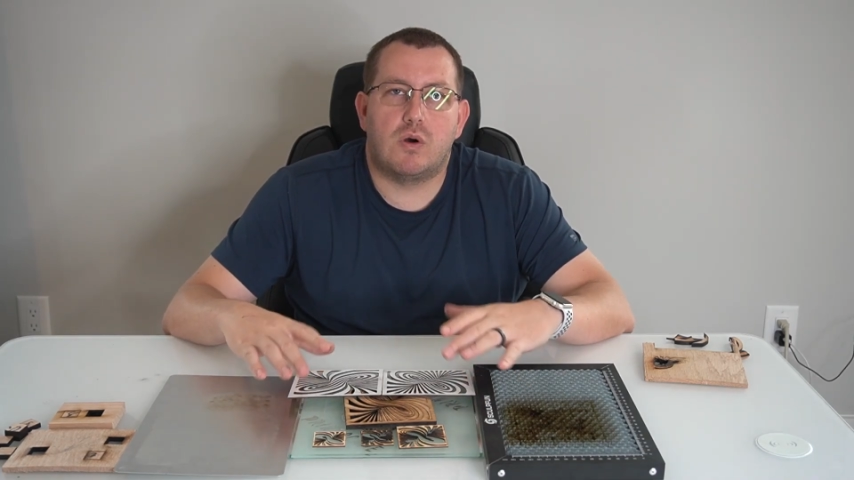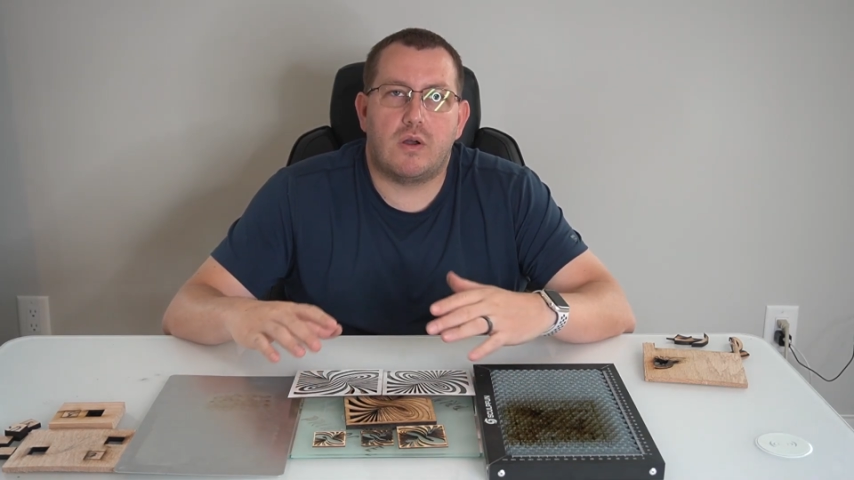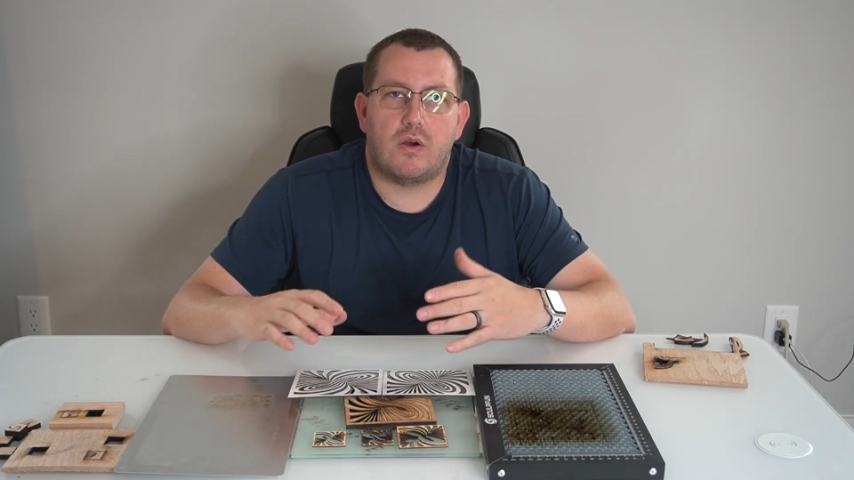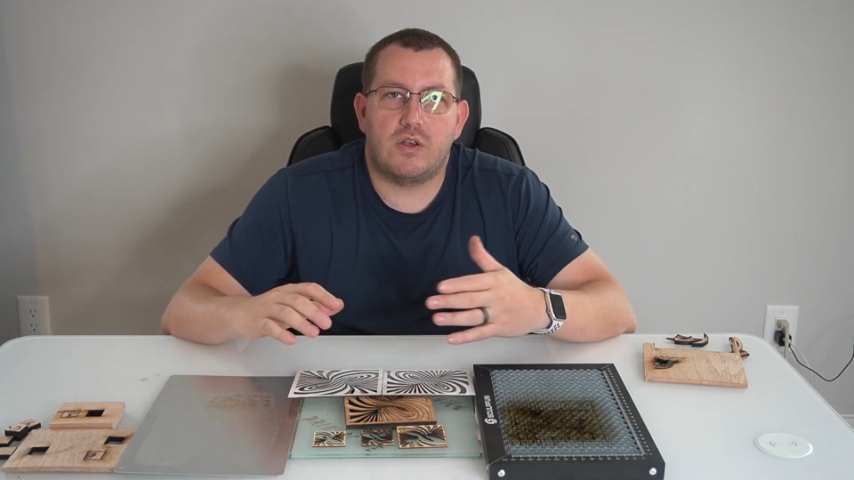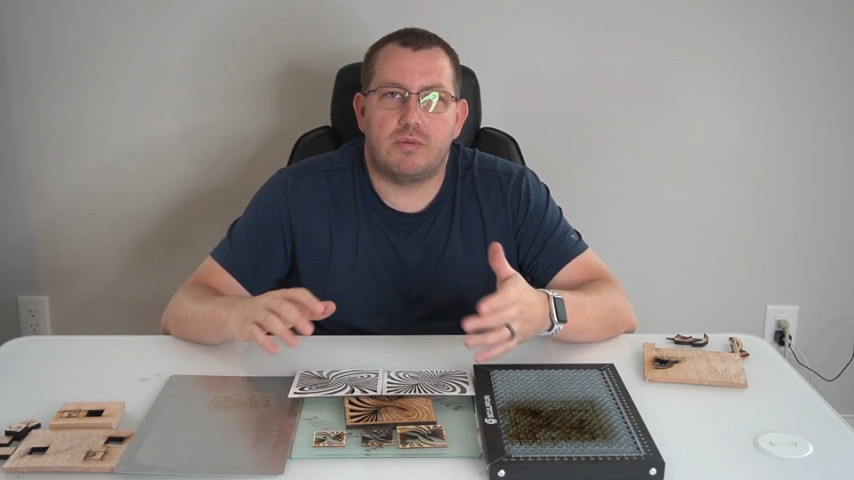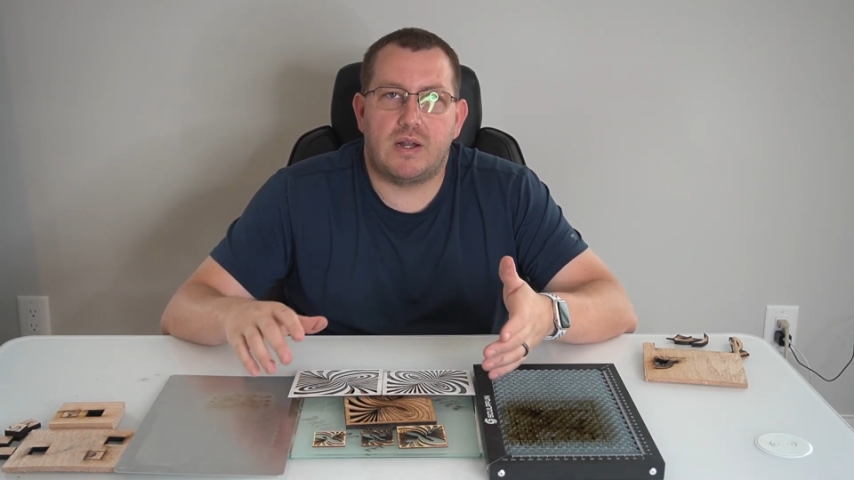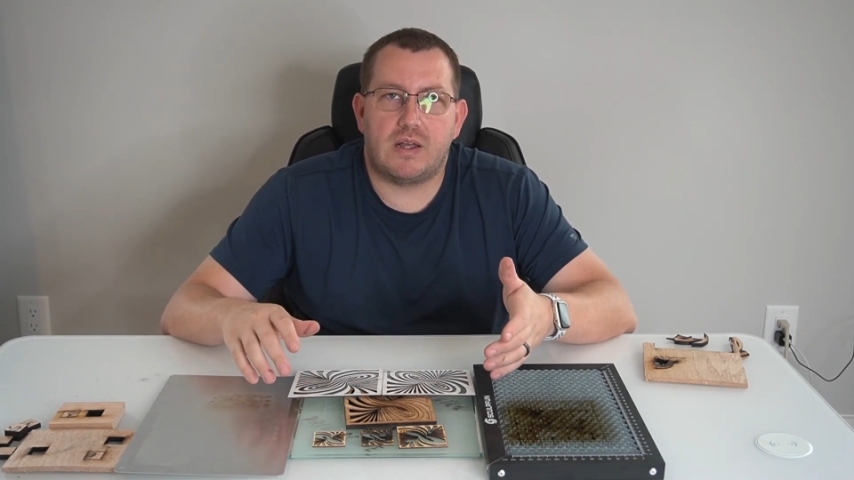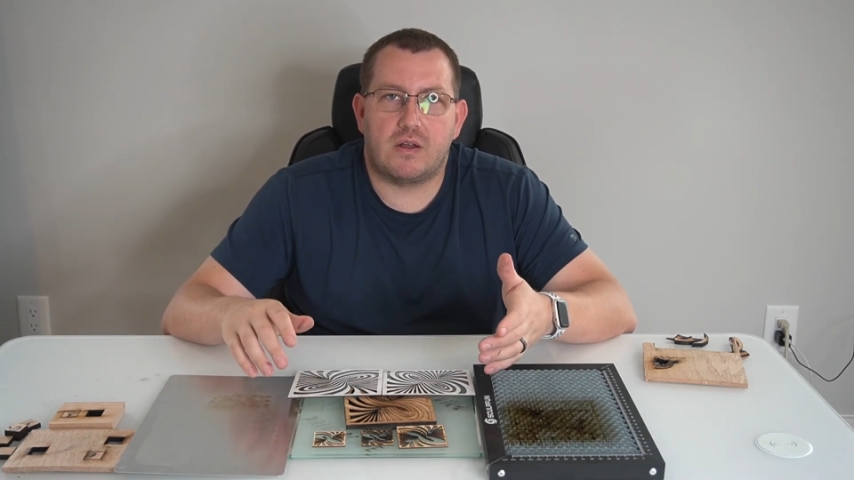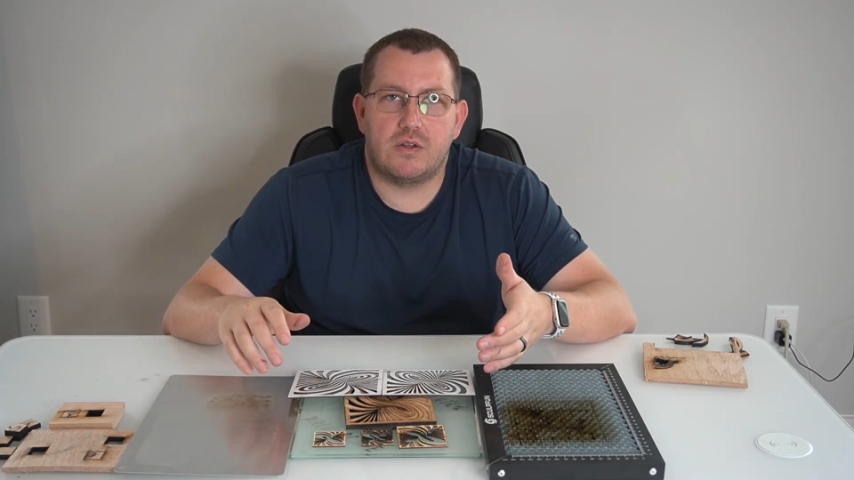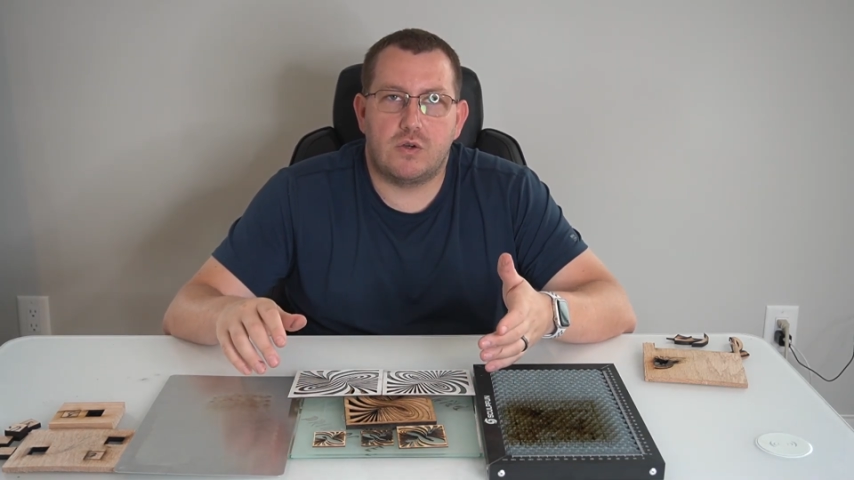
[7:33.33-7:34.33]
what are you
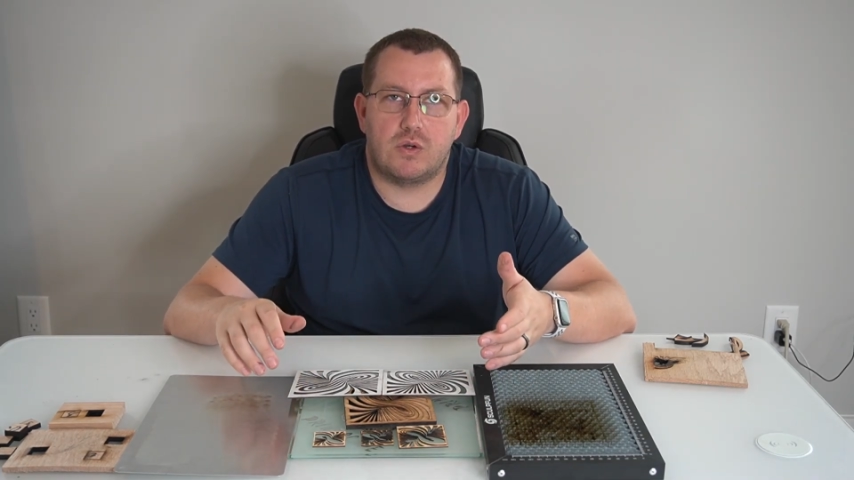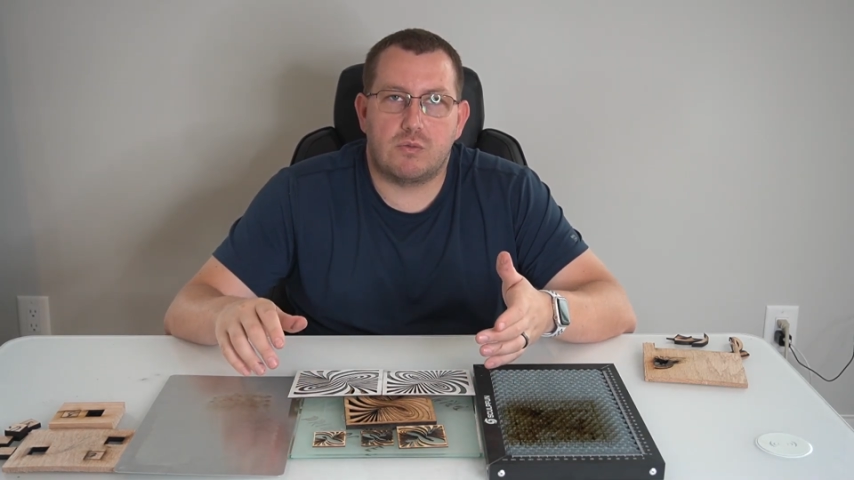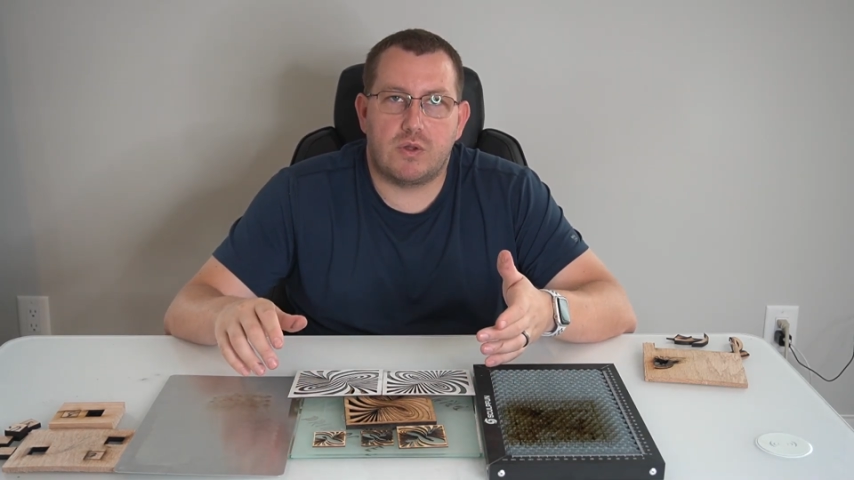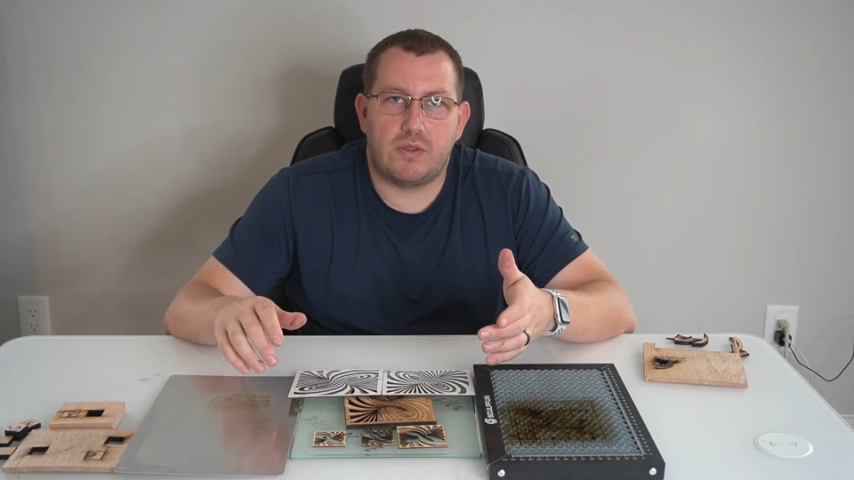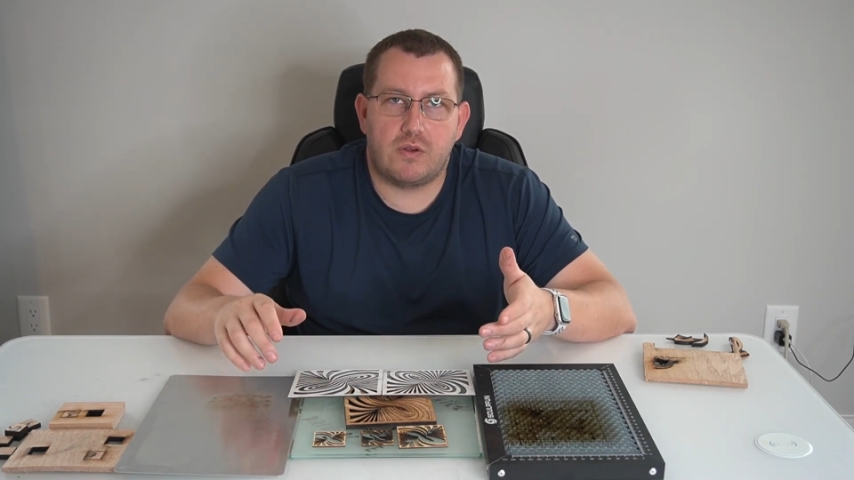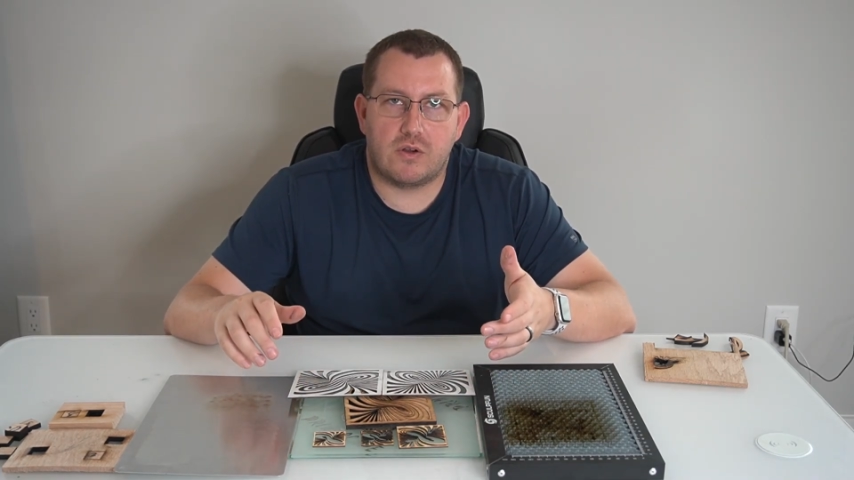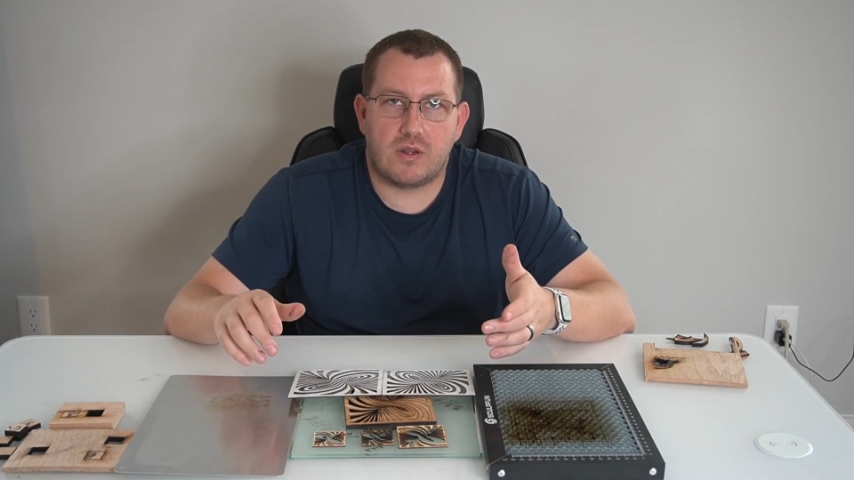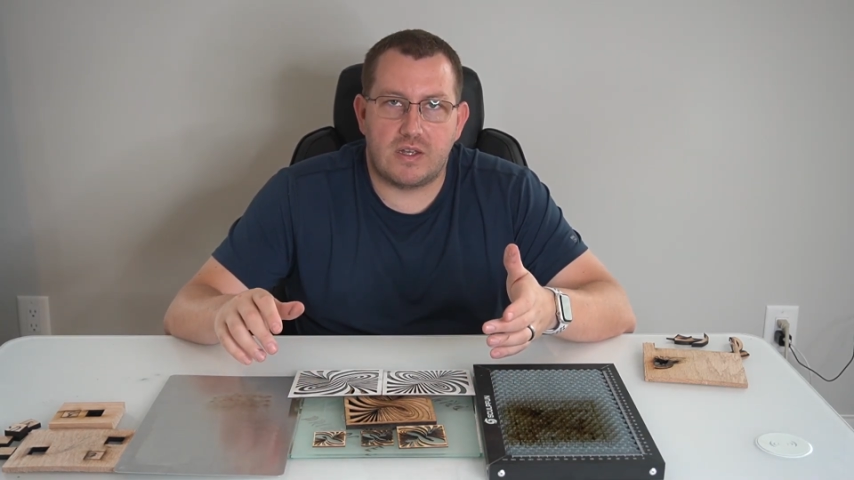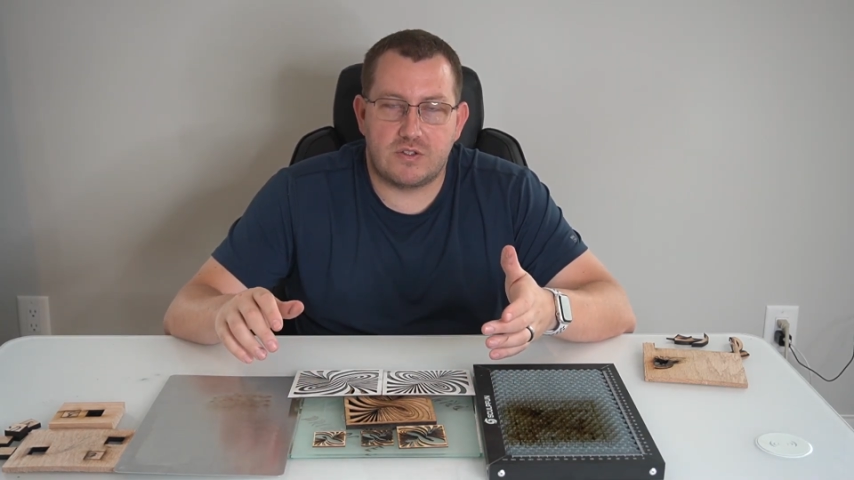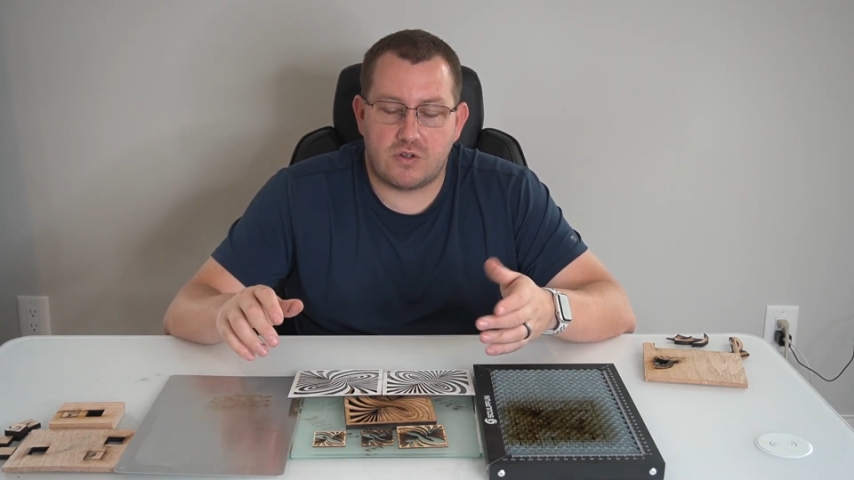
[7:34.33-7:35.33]
planning on doing with your
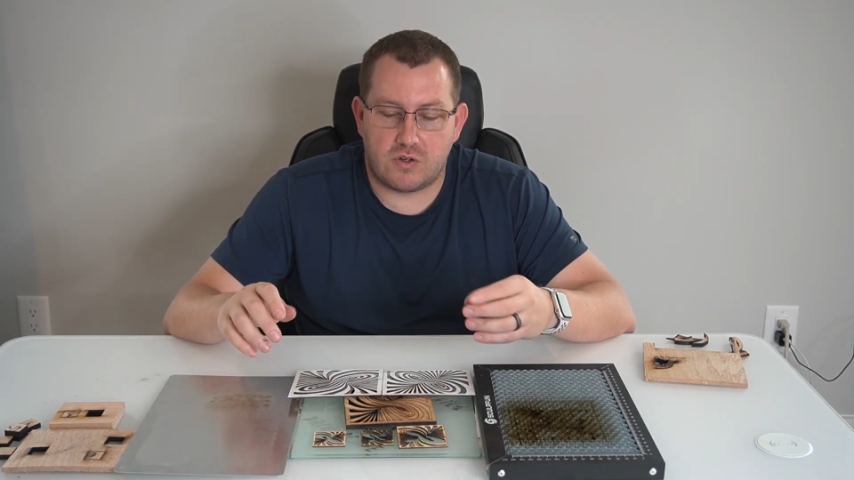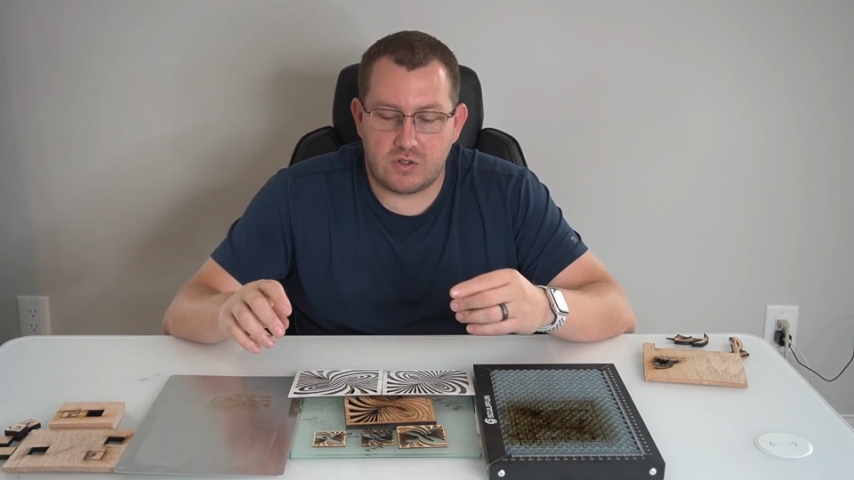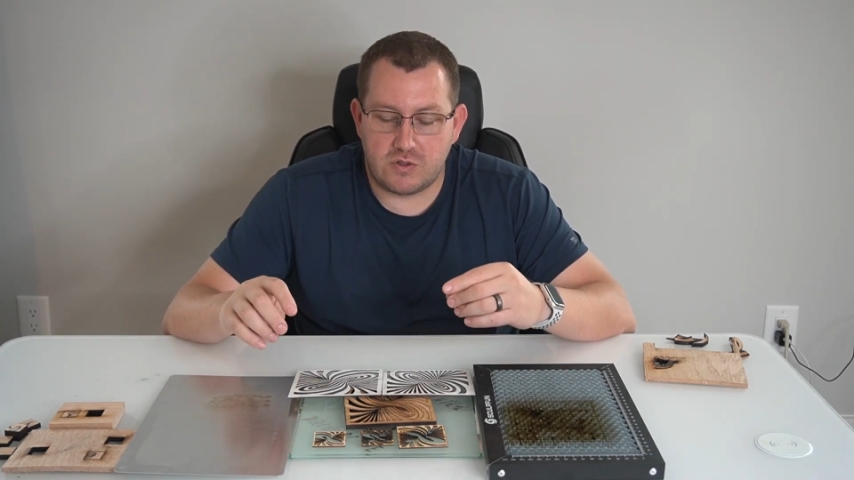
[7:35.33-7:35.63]
laser?